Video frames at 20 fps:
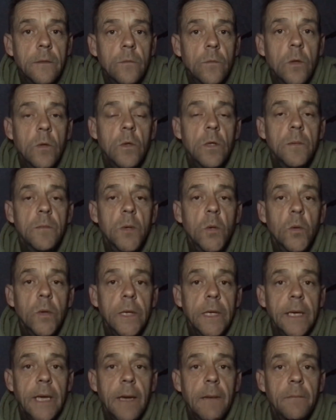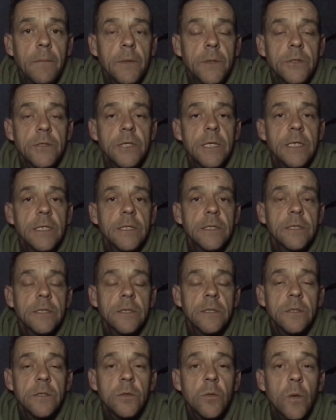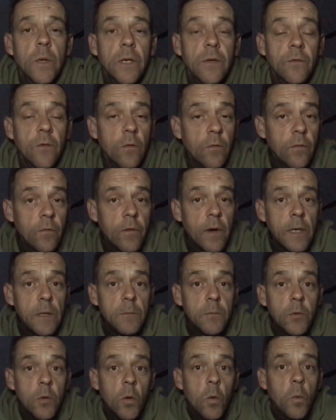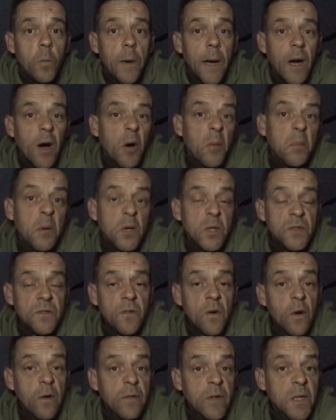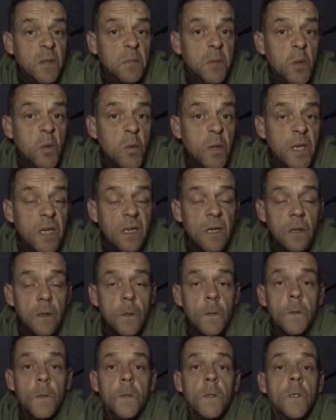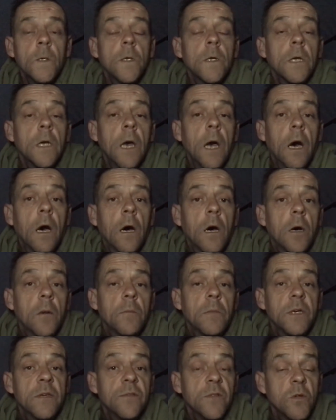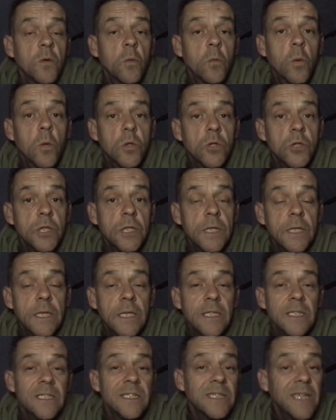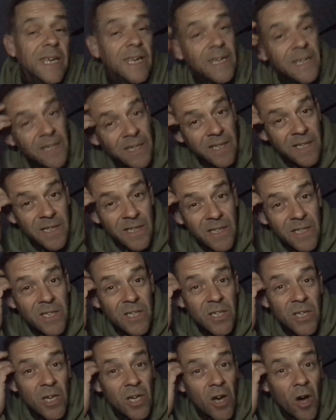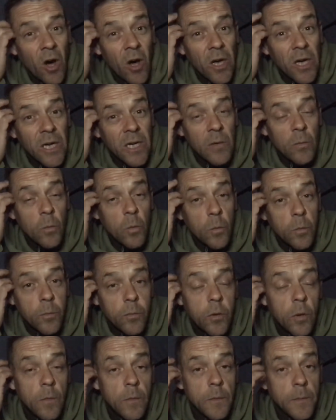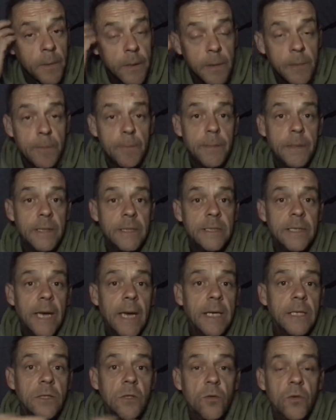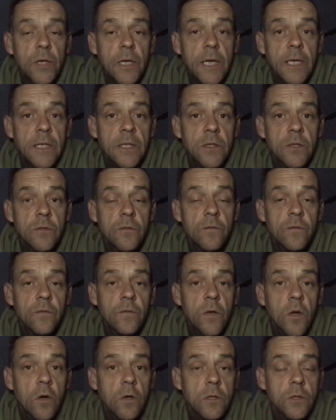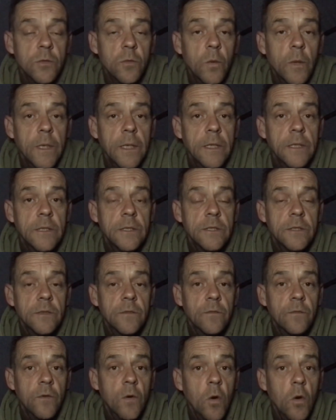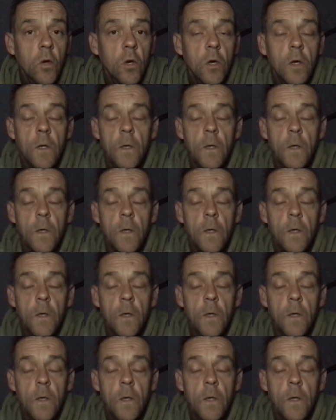Well, good morning, campers. It's the 24th of April, about 5:30 in the morning. If you're watching this, then it will probably be tagged on the end of last week's vlog,